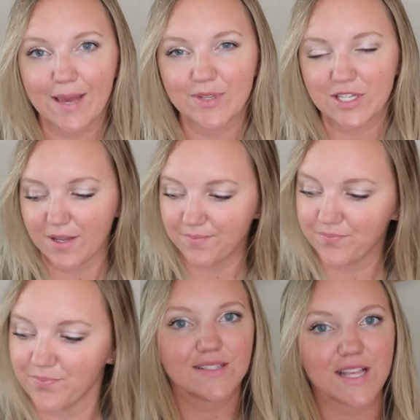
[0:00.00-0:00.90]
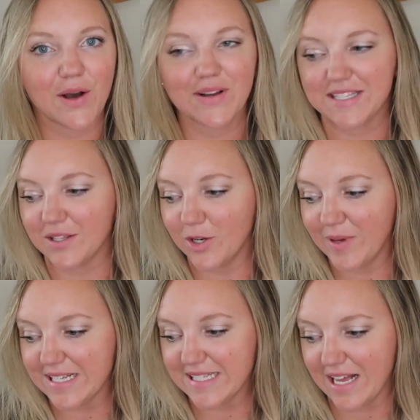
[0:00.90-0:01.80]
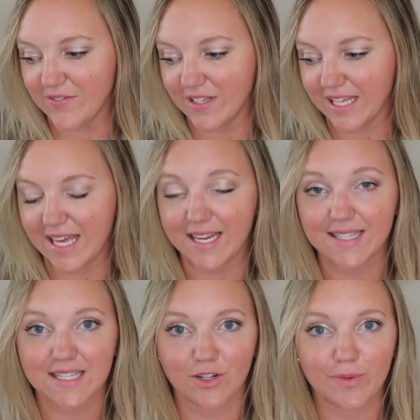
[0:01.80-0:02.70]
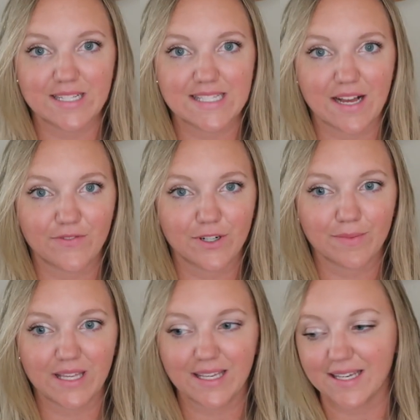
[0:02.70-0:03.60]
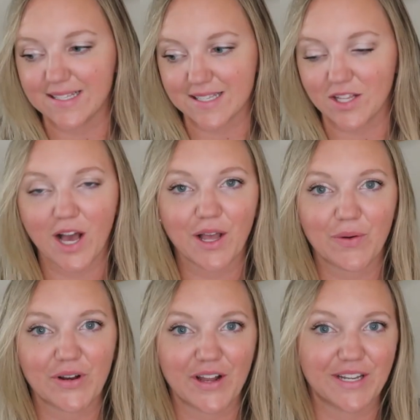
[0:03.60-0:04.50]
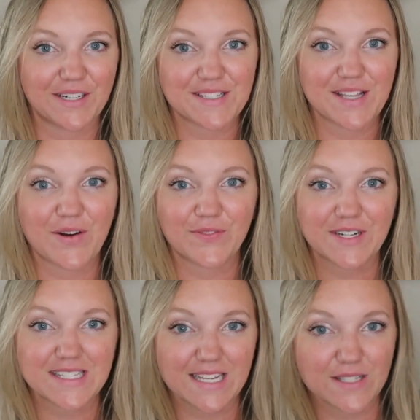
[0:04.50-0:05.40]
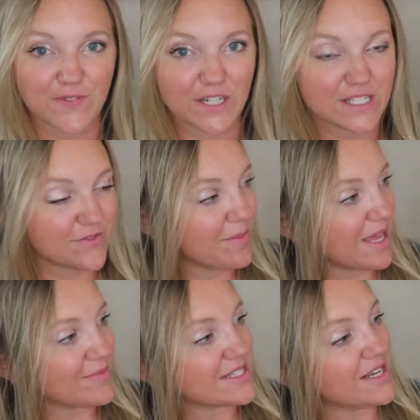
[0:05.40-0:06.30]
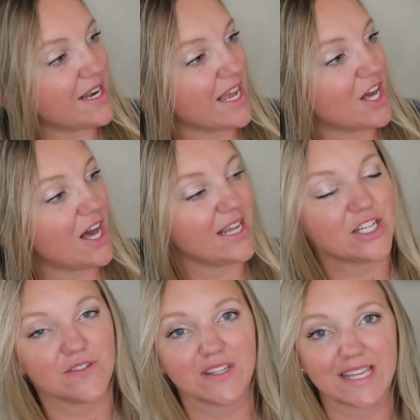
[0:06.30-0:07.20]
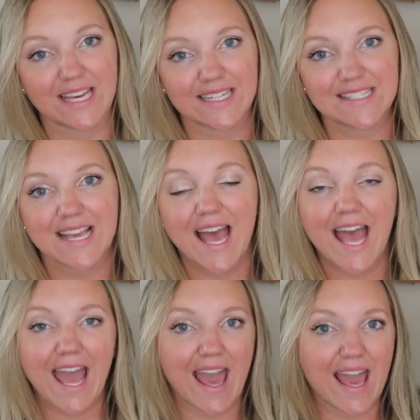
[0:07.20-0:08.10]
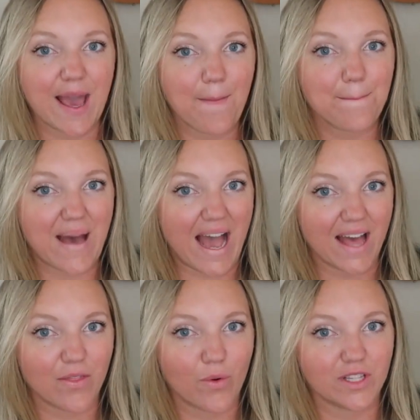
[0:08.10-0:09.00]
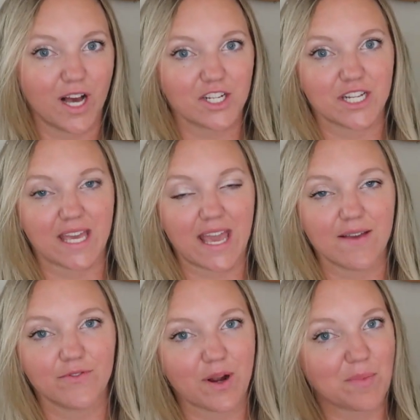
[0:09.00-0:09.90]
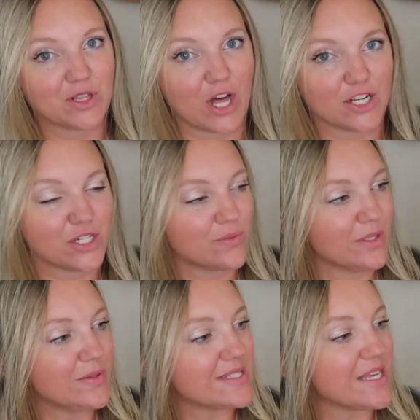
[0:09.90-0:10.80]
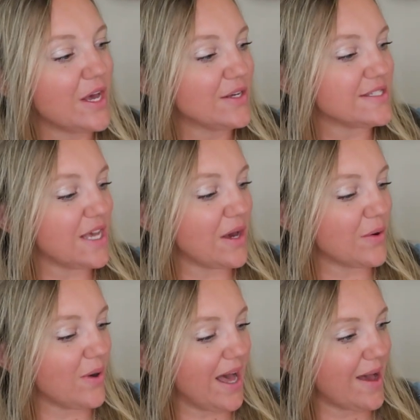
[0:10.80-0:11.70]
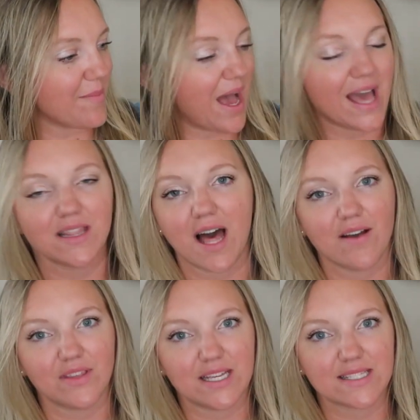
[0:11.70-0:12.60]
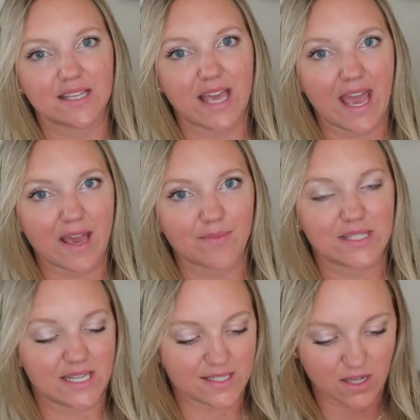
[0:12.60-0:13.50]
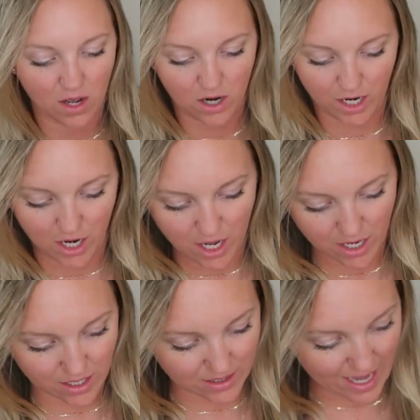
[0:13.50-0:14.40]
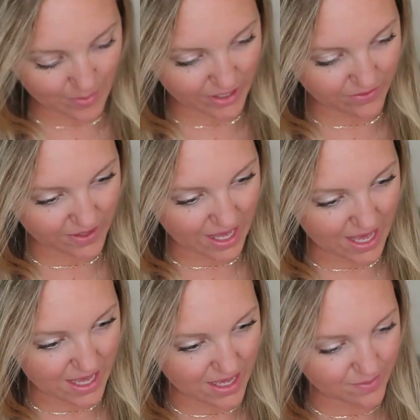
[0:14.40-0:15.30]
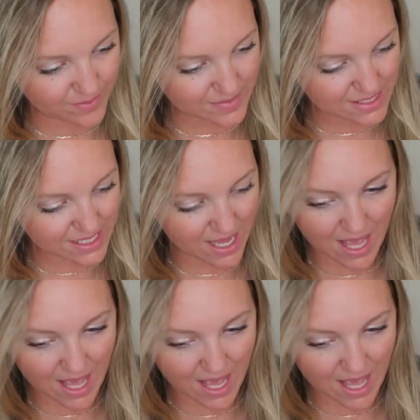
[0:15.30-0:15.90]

Amazon. So it's a little bit of stuff for the kids, a little bit of stuff for me. It's a lot going on here. So first things first, from Amazon, I got each of the kids a math or logic game from Logic Roots. So um, I love these games. These are collaborative games.